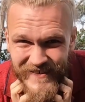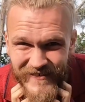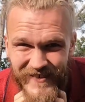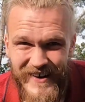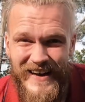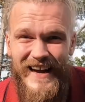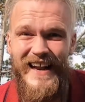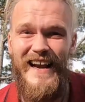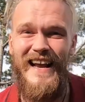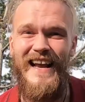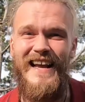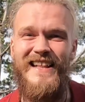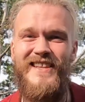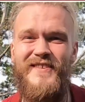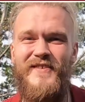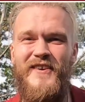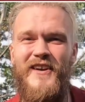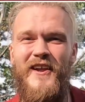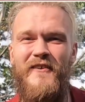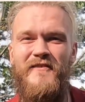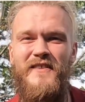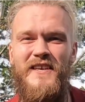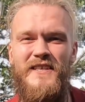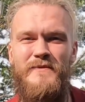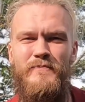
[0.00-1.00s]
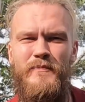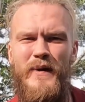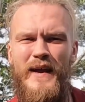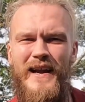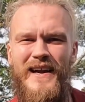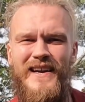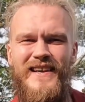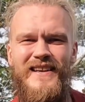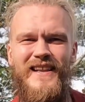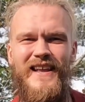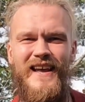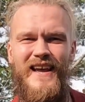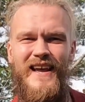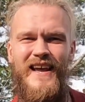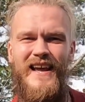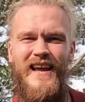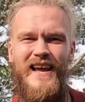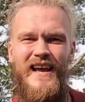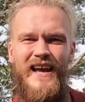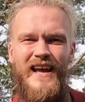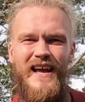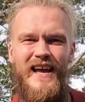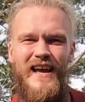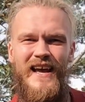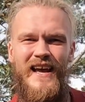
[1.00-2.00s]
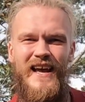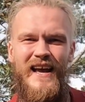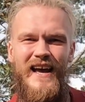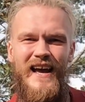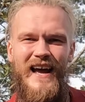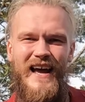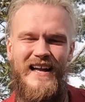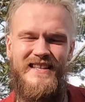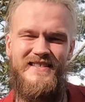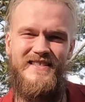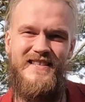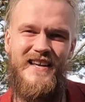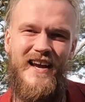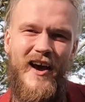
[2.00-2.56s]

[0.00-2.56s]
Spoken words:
we're gonna get rid of this beard and see